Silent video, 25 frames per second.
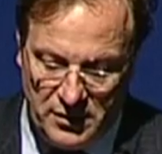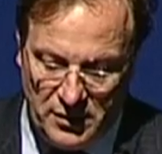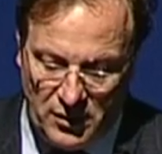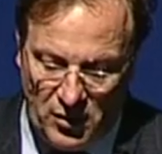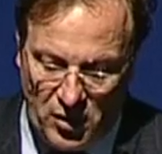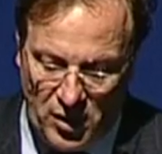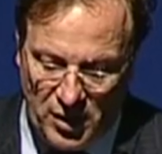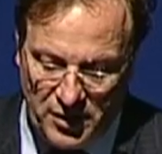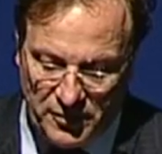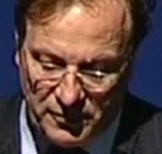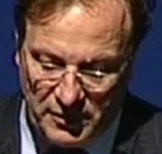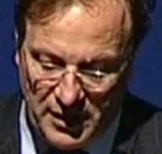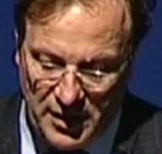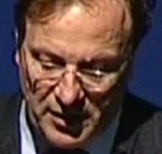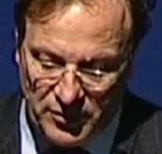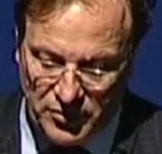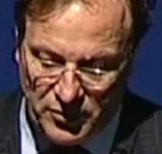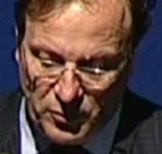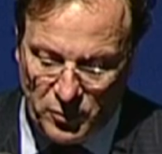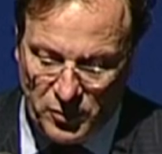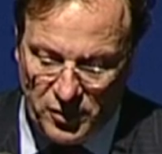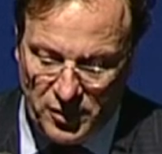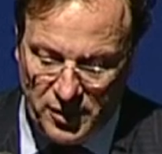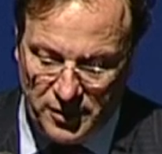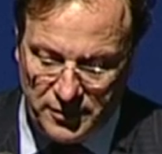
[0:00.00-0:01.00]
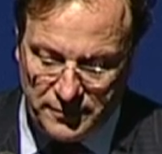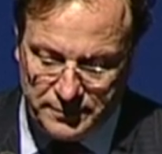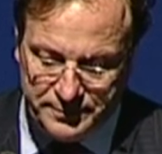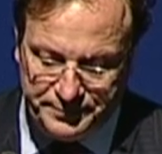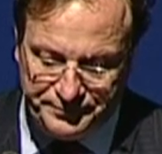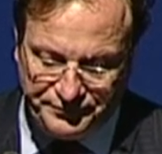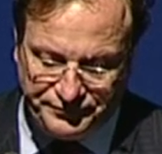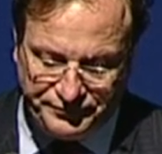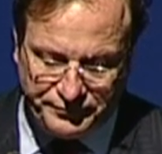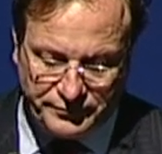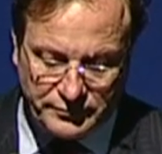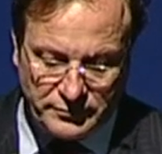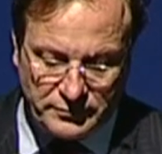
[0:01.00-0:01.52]
all around the world.
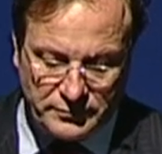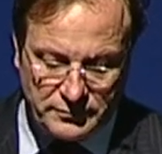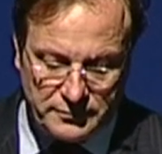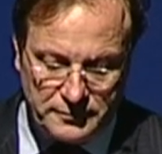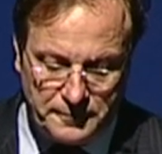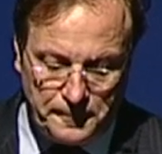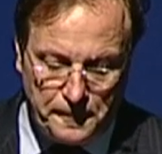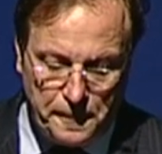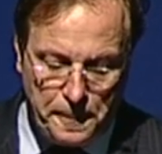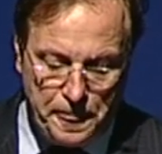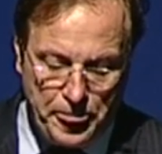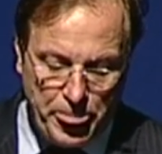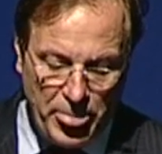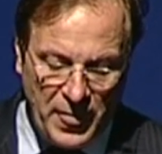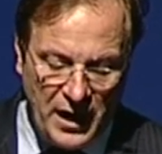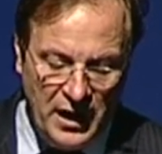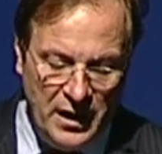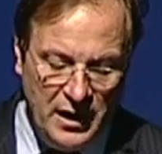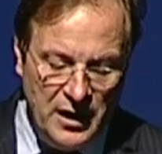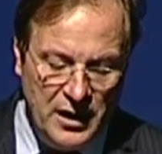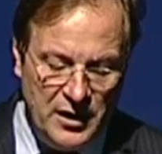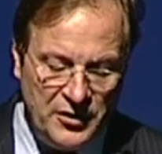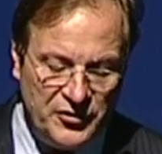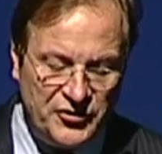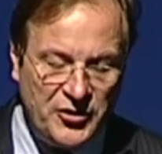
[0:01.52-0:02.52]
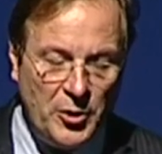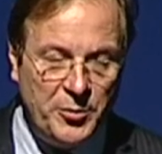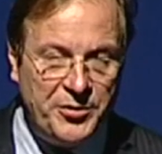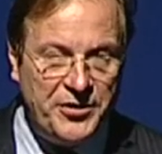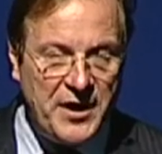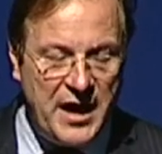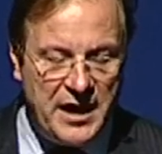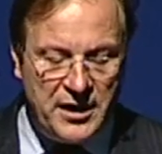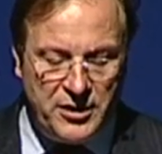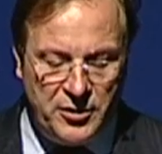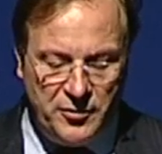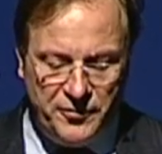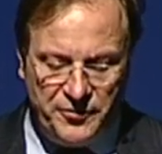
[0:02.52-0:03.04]
So
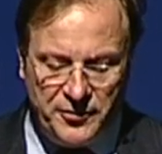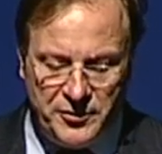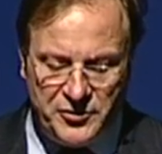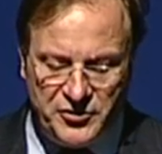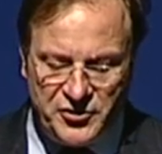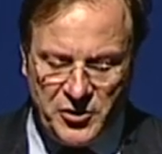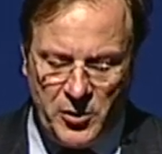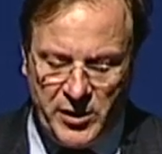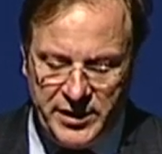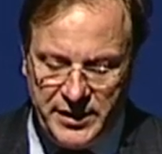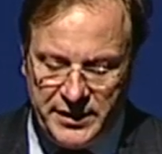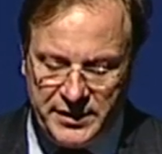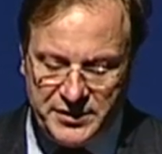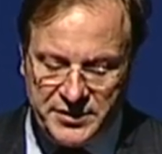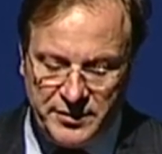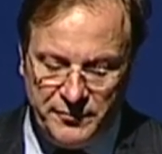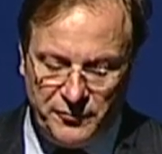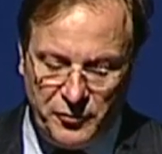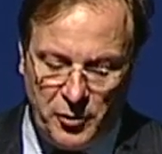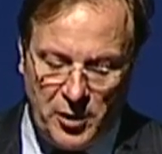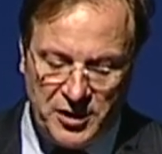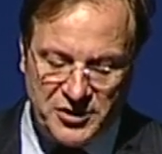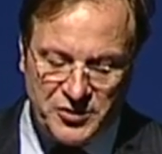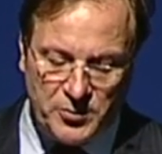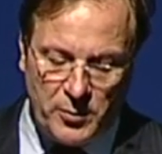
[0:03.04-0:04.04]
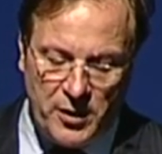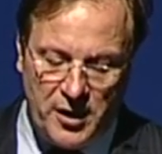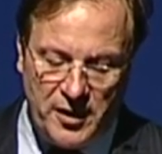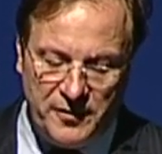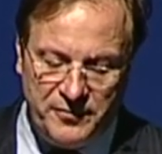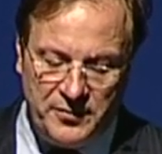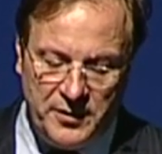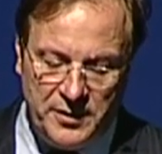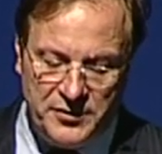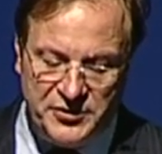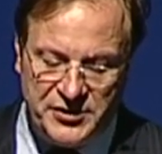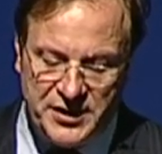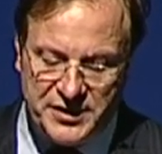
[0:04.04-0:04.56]
thank you for joining us in
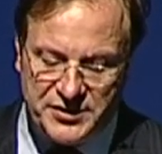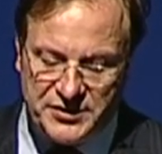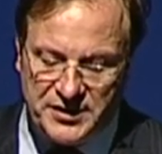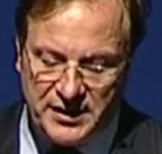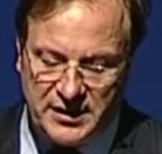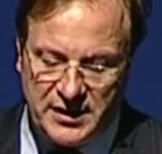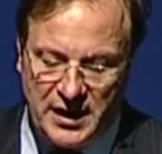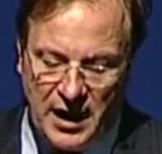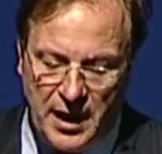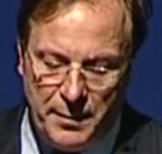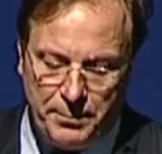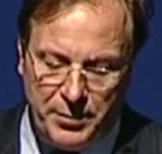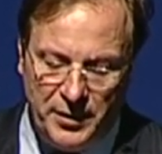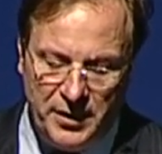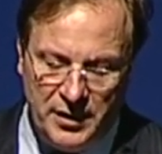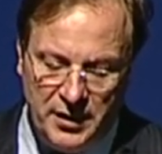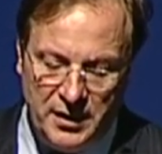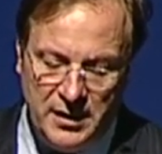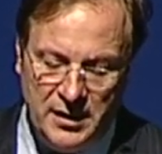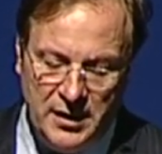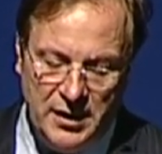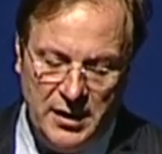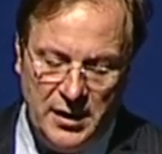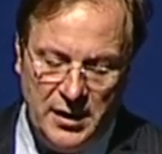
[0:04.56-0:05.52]
Wrocław. Just a couple